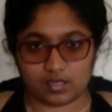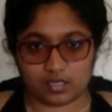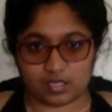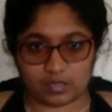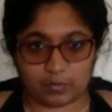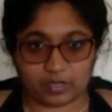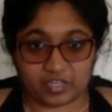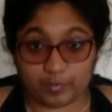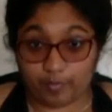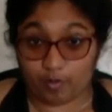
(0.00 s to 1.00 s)
And then we're going
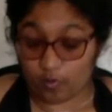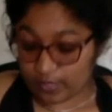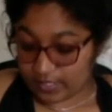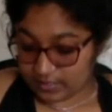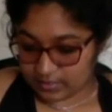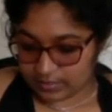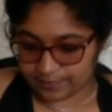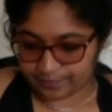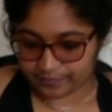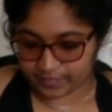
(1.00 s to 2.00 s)
to point.
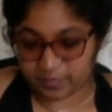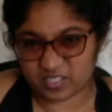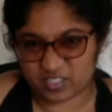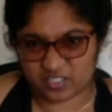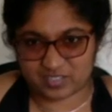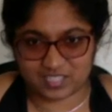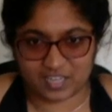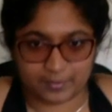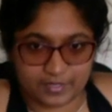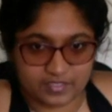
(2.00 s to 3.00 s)
I'm going to turn
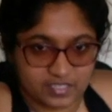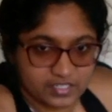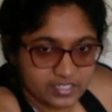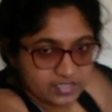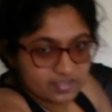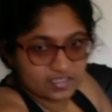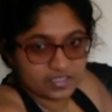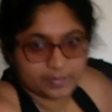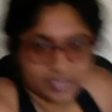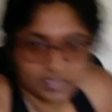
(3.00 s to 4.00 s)
sideways so you can see
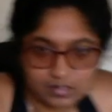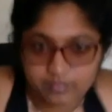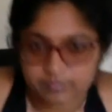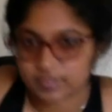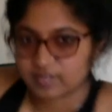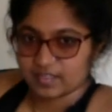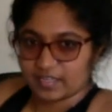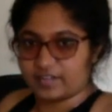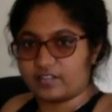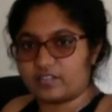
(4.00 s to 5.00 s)
me. This
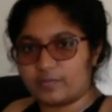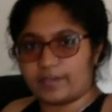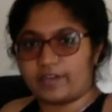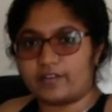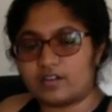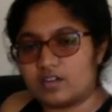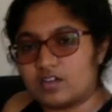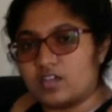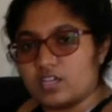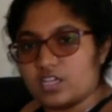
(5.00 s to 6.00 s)
side looks better.
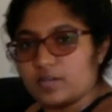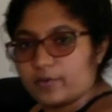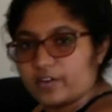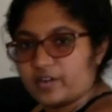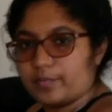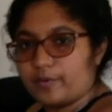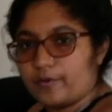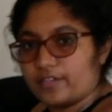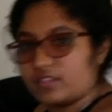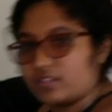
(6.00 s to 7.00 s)
And we're going to
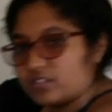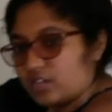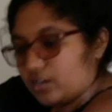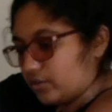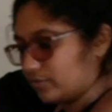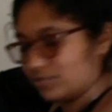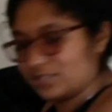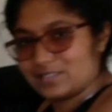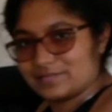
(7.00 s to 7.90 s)
point the toes.